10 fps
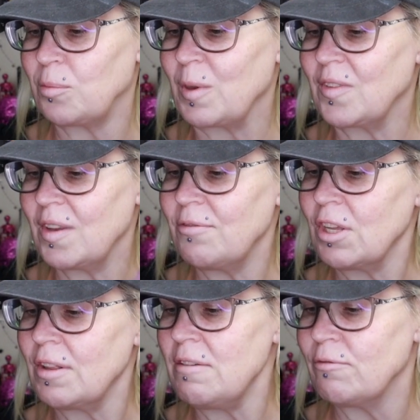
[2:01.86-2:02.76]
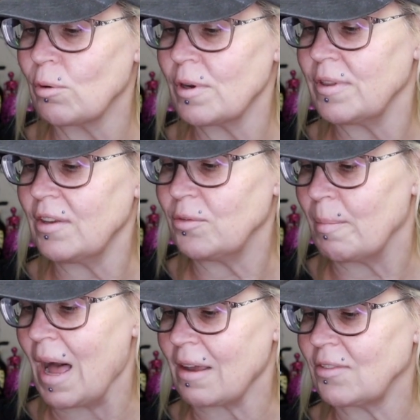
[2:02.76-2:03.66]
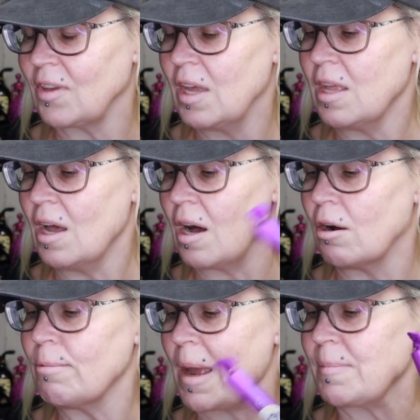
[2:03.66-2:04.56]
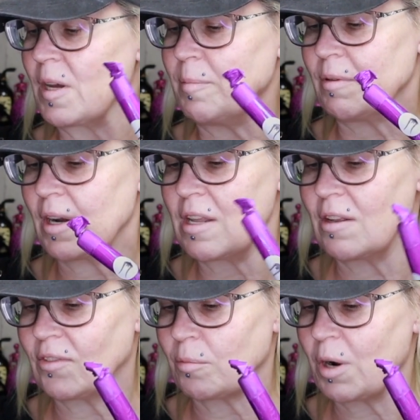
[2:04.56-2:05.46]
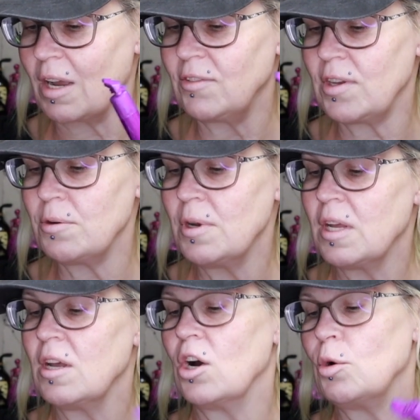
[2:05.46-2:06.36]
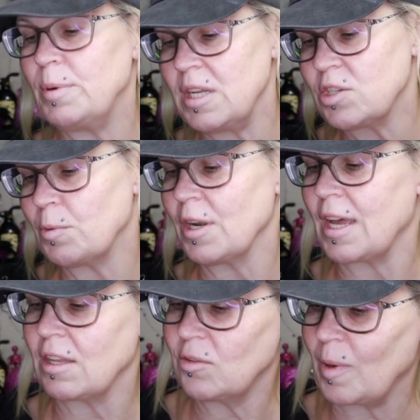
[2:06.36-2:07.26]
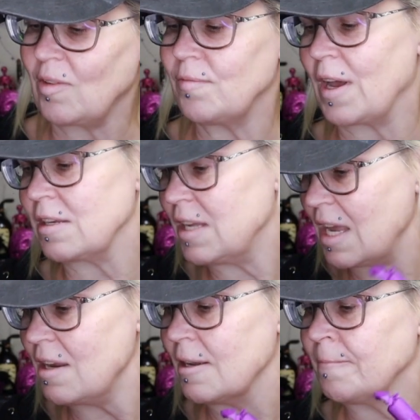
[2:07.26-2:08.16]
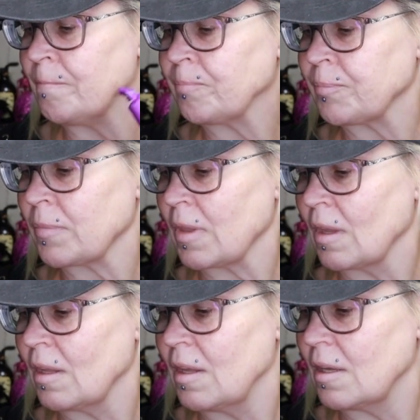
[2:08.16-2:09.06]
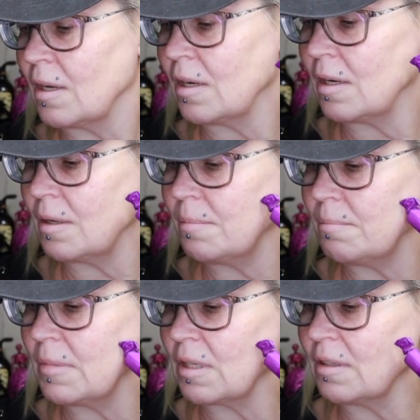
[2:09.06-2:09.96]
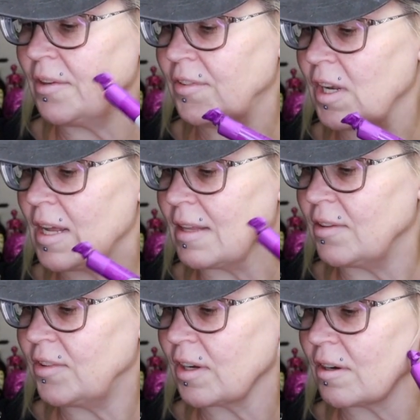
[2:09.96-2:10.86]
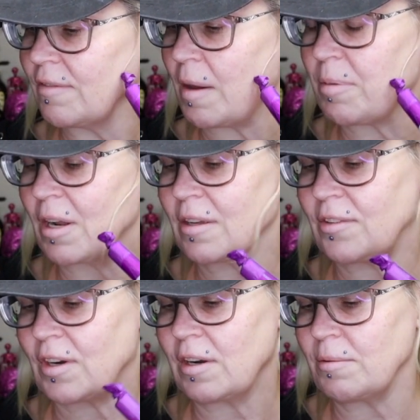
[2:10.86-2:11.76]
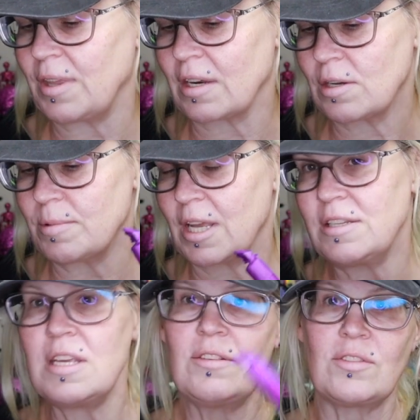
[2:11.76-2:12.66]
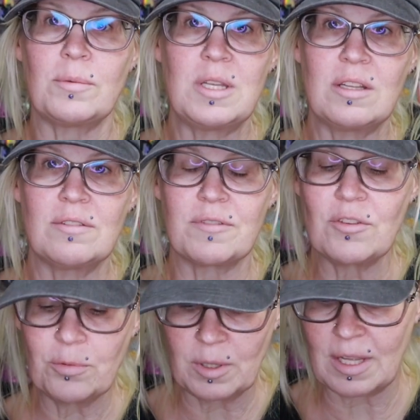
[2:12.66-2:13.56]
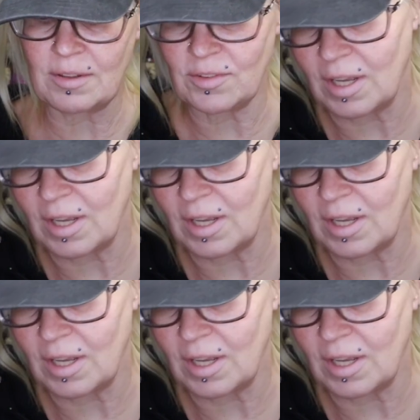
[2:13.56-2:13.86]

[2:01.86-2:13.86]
specifically for this box, all wrapped up and ready to surprise you. Open each one on the specified date um, listed on the sticker of that product starting with October 19th. So we did the first one last